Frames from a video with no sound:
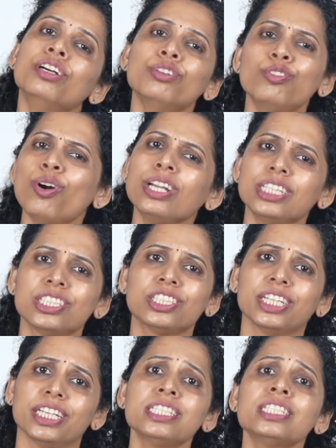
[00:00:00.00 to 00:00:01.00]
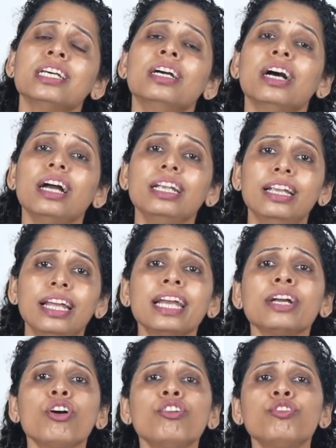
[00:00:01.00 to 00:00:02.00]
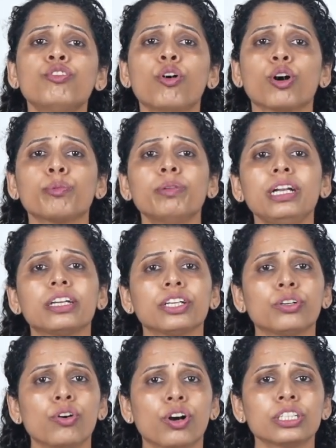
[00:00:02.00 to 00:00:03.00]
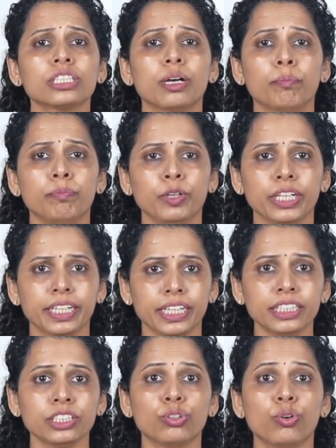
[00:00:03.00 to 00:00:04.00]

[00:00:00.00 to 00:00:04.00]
For instance, a lack of formal records complicates